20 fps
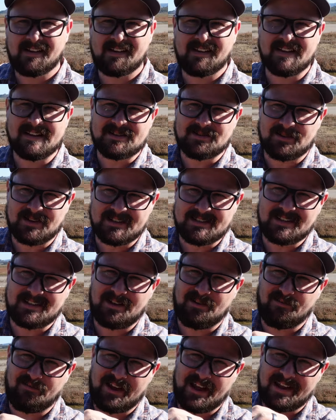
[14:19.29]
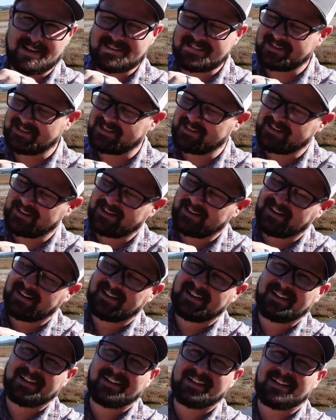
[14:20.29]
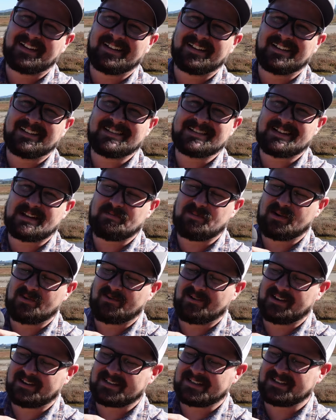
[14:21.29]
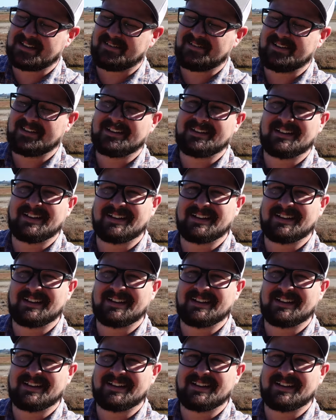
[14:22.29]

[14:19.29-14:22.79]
This one's a little vest, and the zipper works and everything.